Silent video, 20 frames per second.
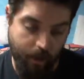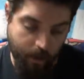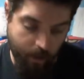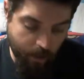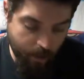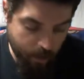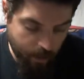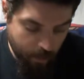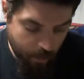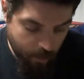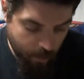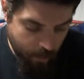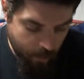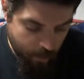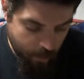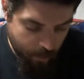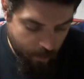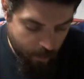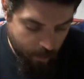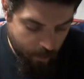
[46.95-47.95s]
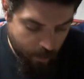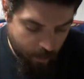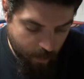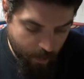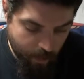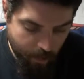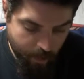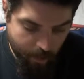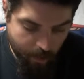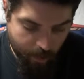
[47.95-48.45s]
it.
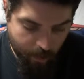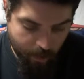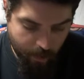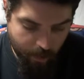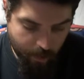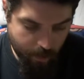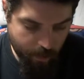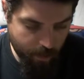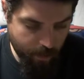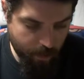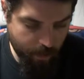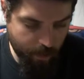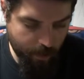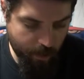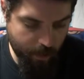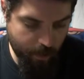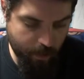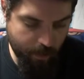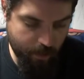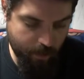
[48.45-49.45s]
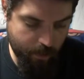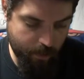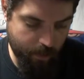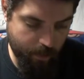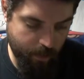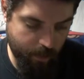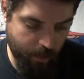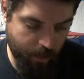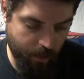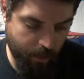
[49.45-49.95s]
Uh, let's
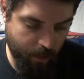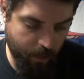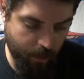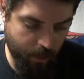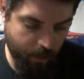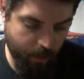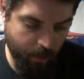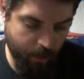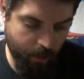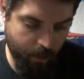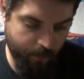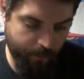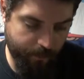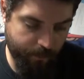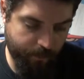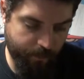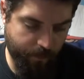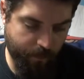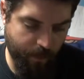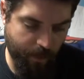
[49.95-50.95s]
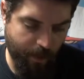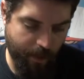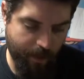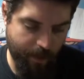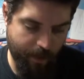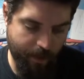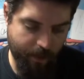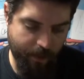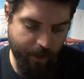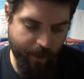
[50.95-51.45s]
see. I
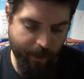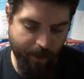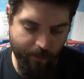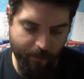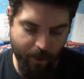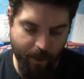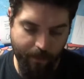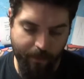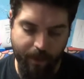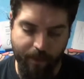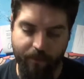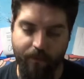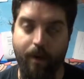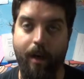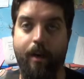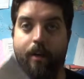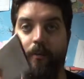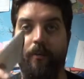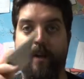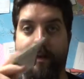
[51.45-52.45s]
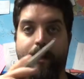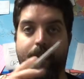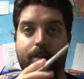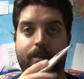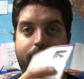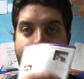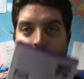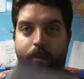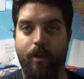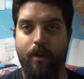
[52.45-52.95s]
think it might be Final
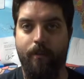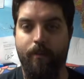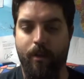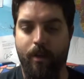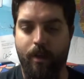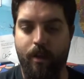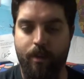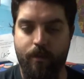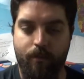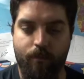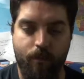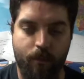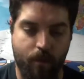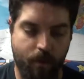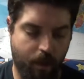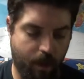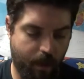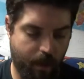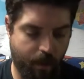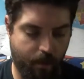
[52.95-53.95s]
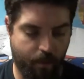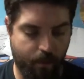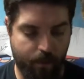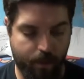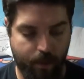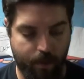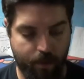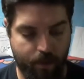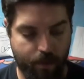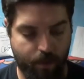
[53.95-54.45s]
Fantasy, but I'm not
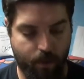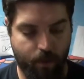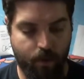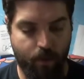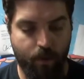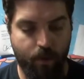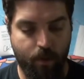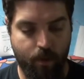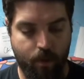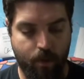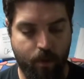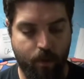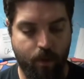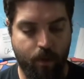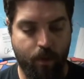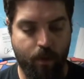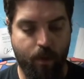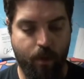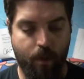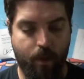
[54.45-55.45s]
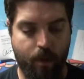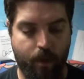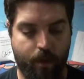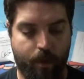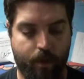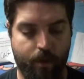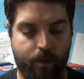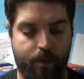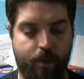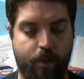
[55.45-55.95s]
100% sure. Uh,
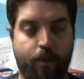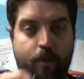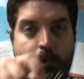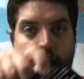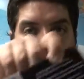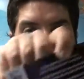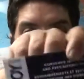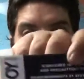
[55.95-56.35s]
consumer